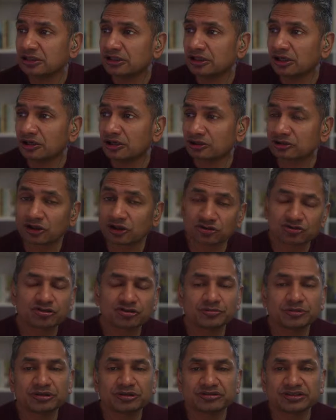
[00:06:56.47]
or
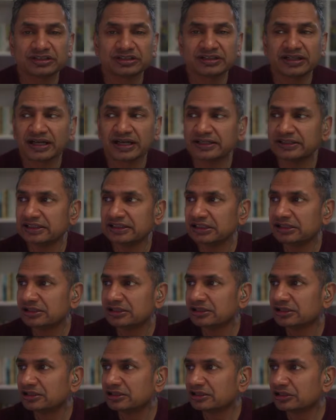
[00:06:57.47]
contribute in any
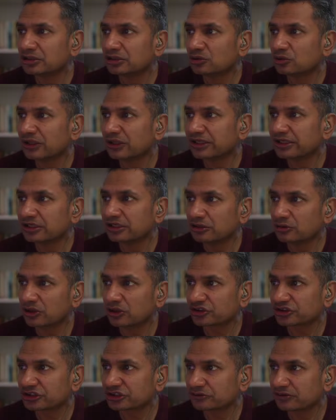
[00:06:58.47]
way
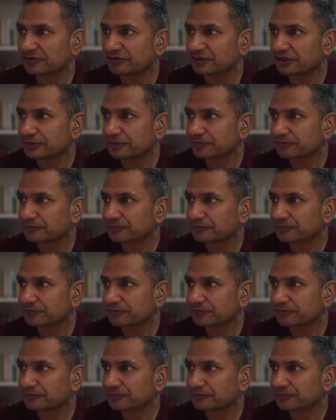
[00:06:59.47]
whatsoever.